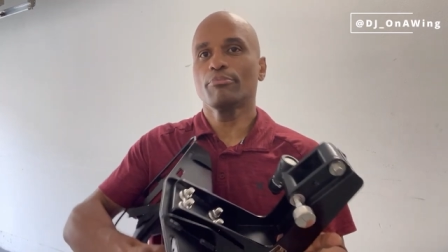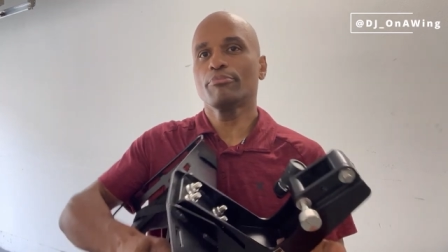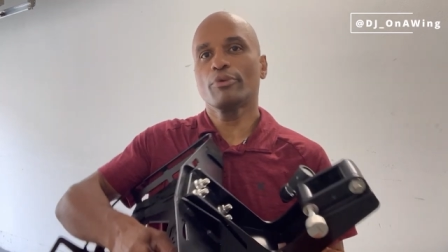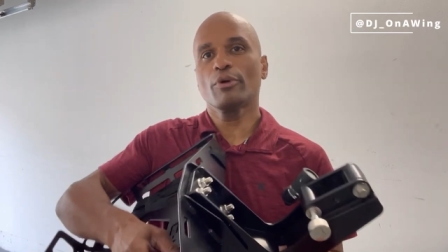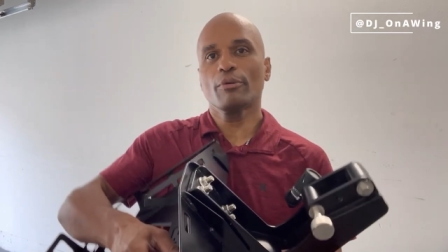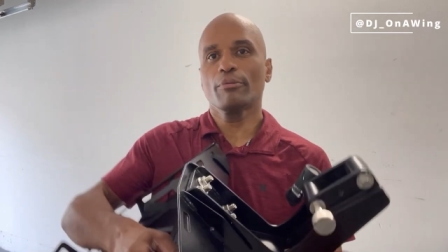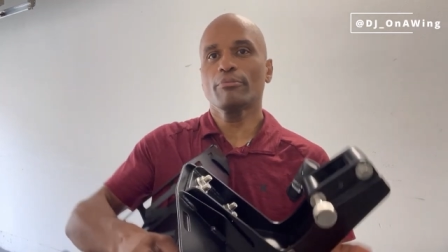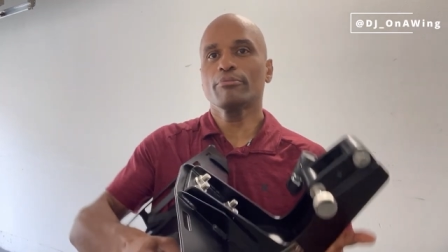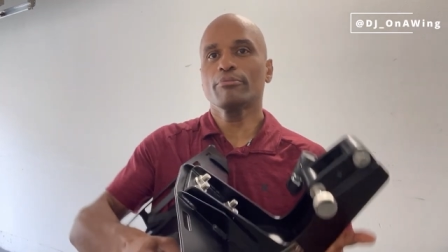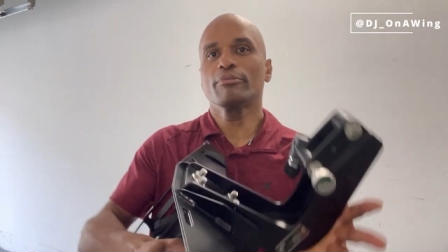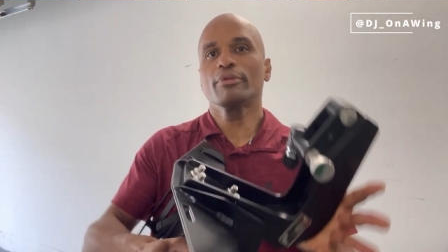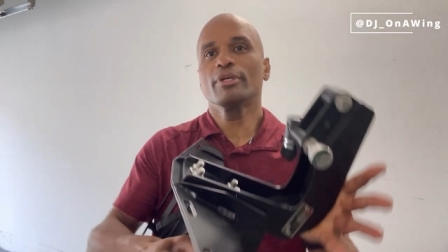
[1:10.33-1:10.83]

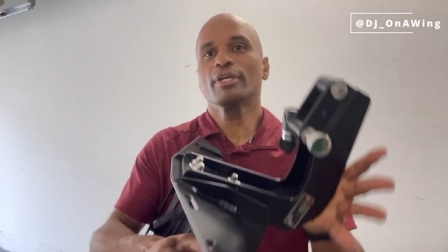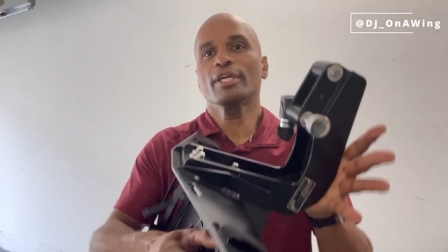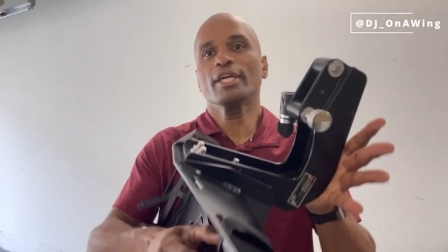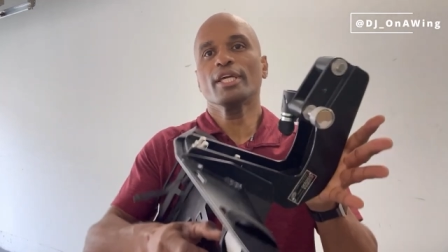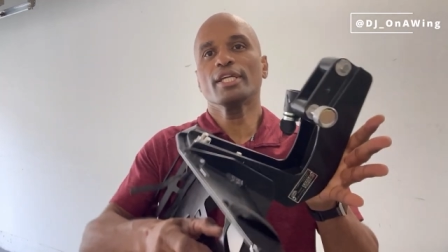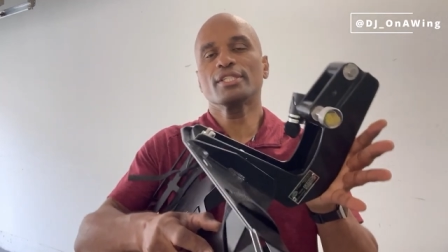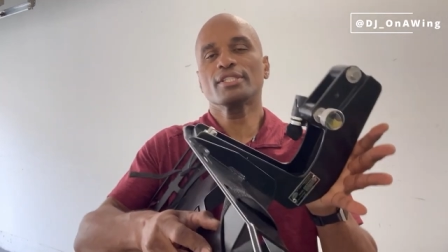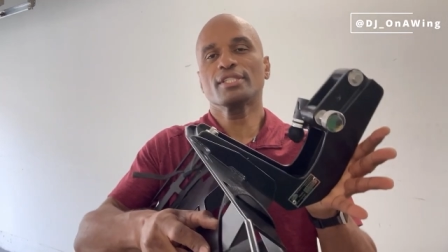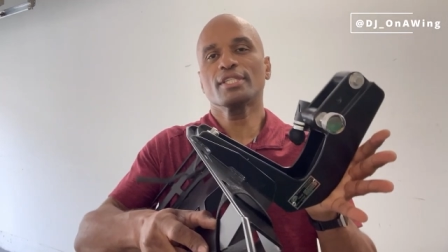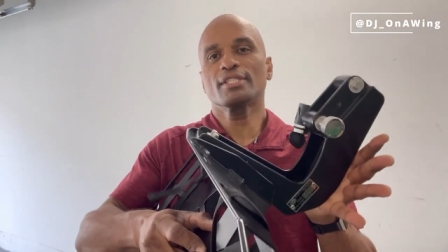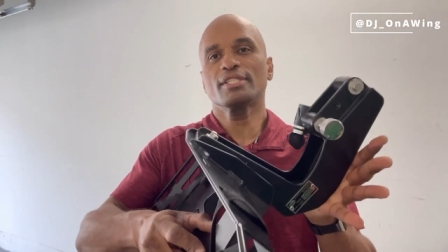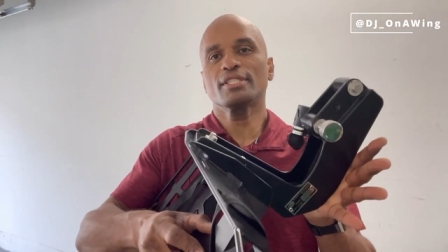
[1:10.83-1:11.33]
boom,
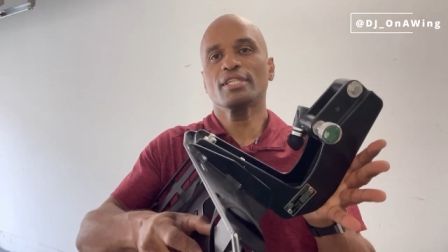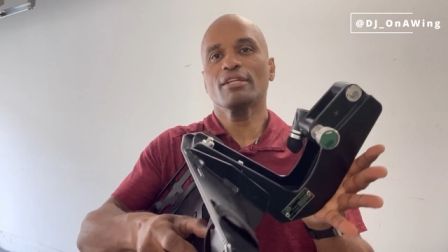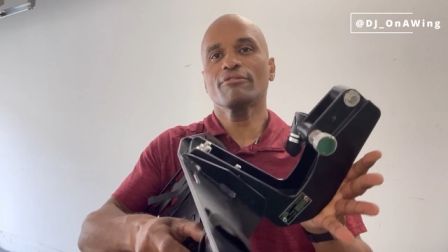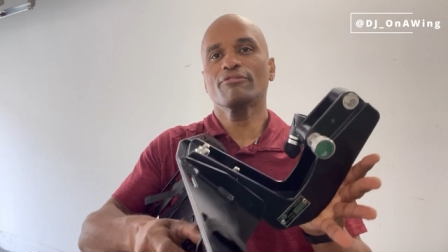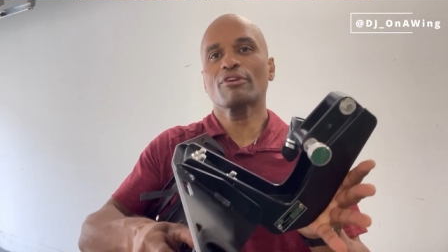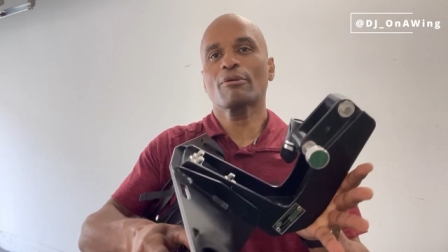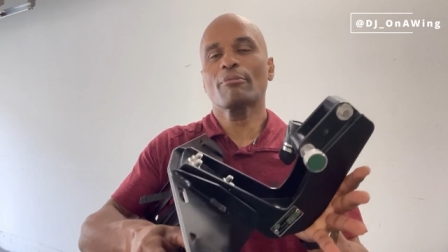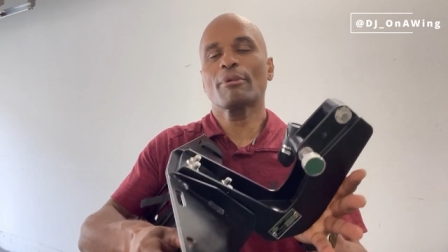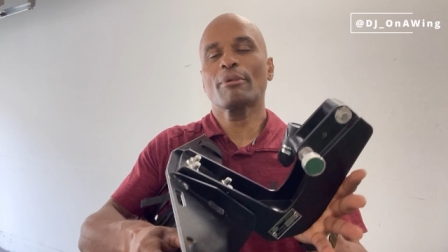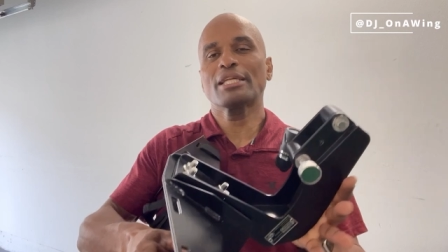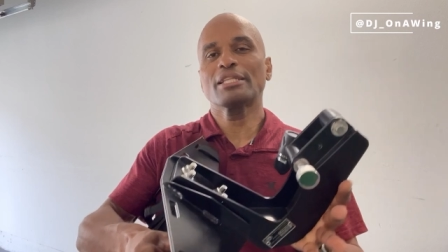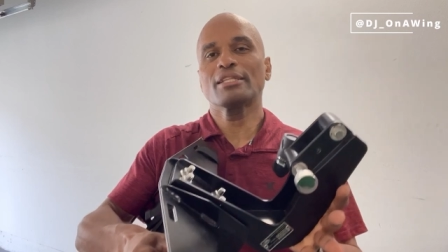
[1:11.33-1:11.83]
hitch this in
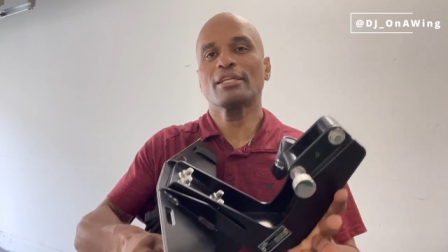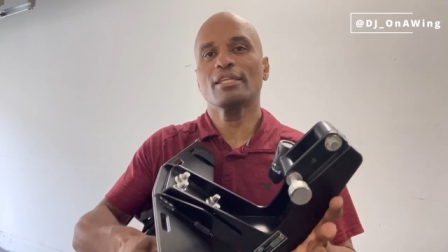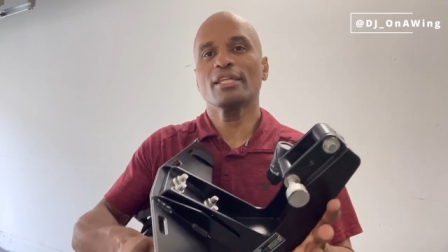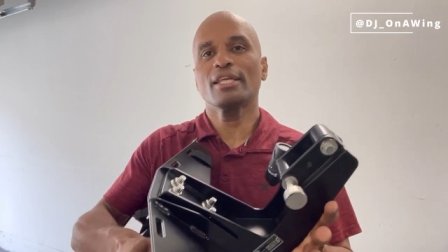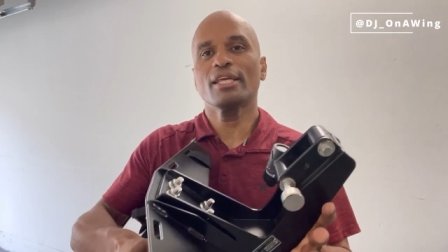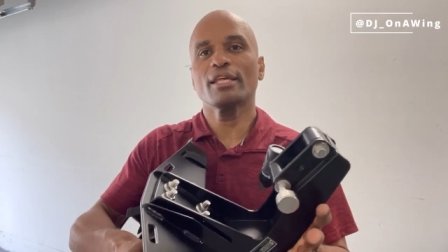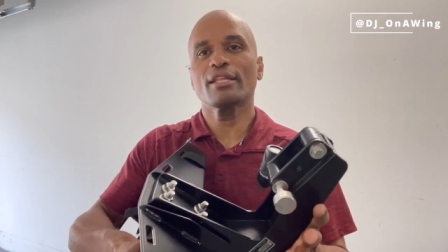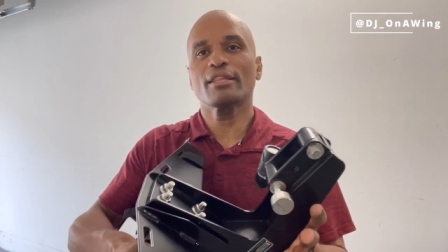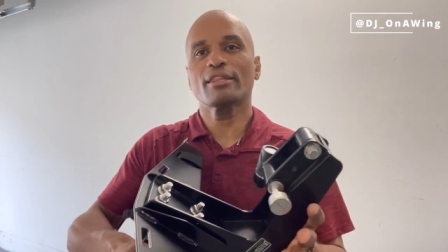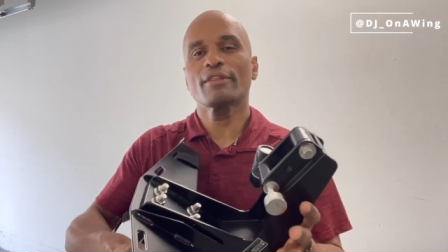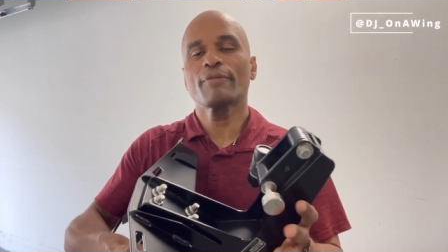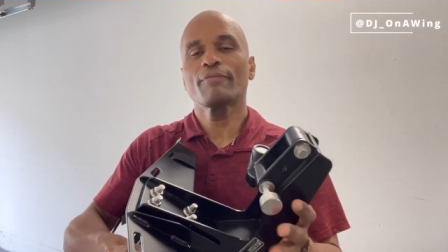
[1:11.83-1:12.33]
from
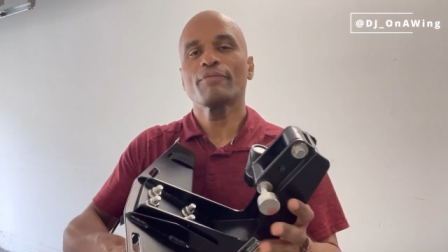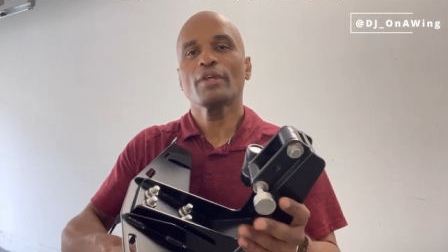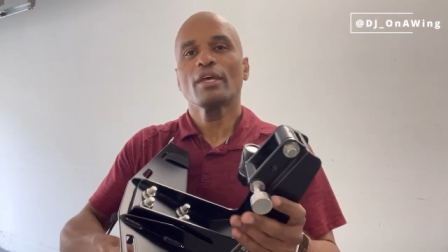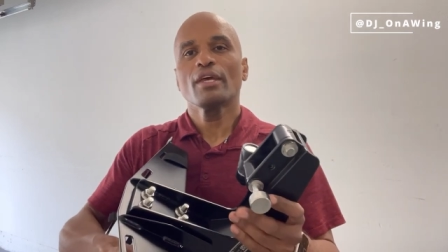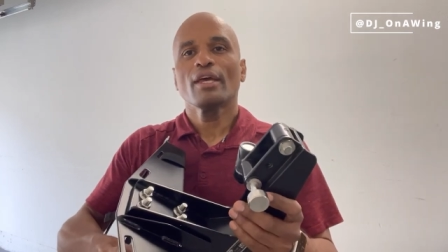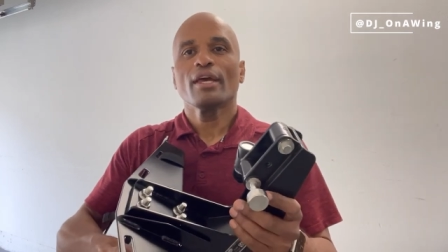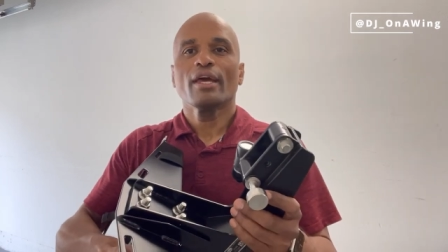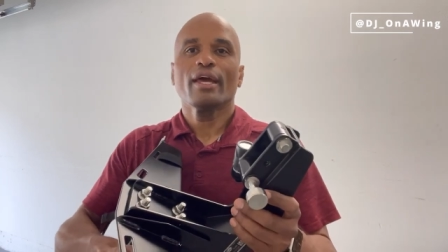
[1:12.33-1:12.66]
underneath.